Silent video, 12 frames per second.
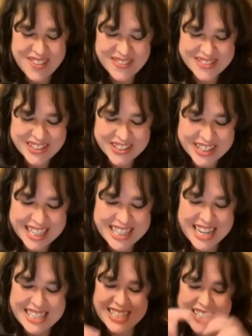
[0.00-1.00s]
Cooking
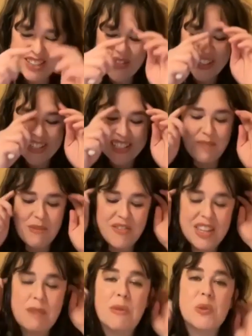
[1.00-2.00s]
classes were some of
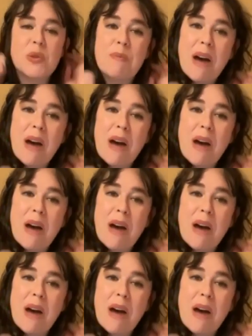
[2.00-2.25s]
the most